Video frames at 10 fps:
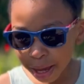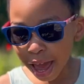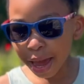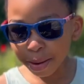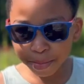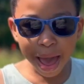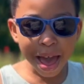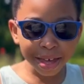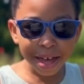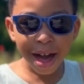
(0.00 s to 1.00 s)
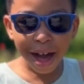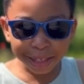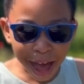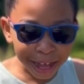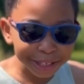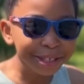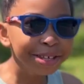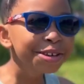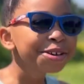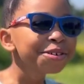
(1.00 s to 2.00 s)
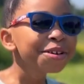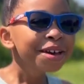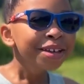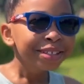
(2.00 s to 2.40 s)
And beg a lawsuit.